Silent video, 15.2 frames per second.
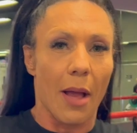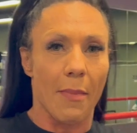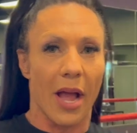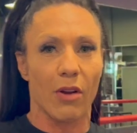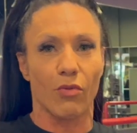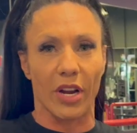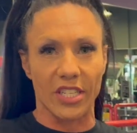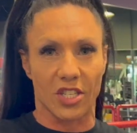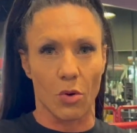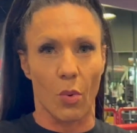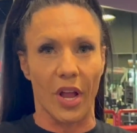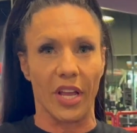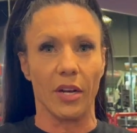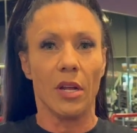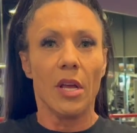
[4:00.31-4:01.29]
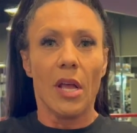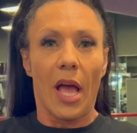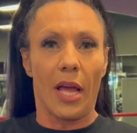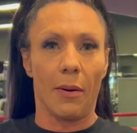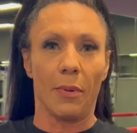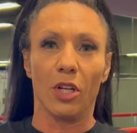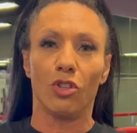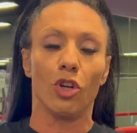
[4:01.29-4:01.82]
might raise the weight,
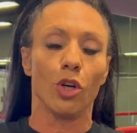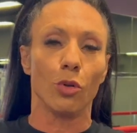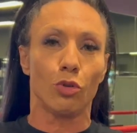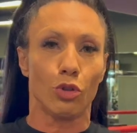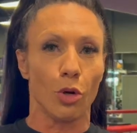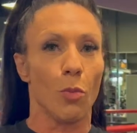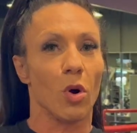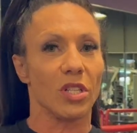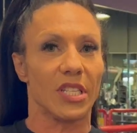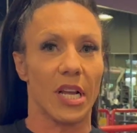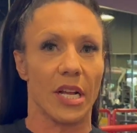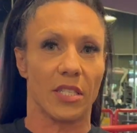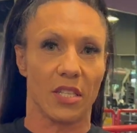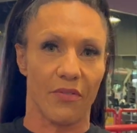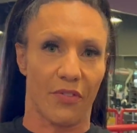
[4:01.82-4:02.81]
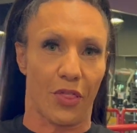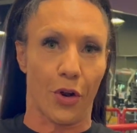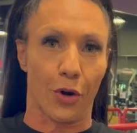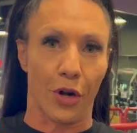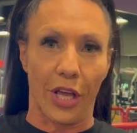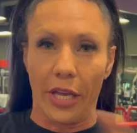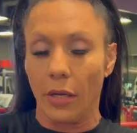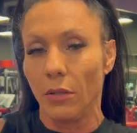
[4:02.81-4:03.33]
and I'm gonna do two more sets of
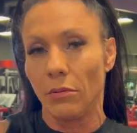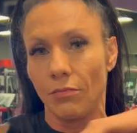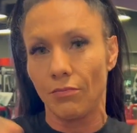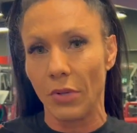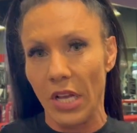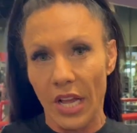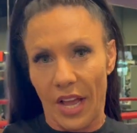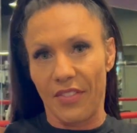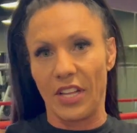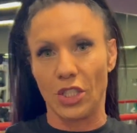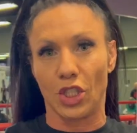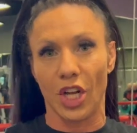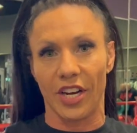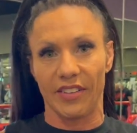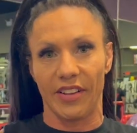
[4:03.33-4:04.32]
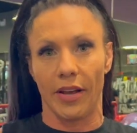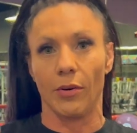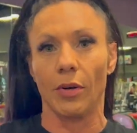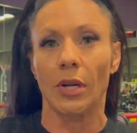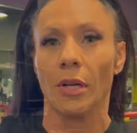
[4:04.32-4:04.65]
thirty, and then shut it down.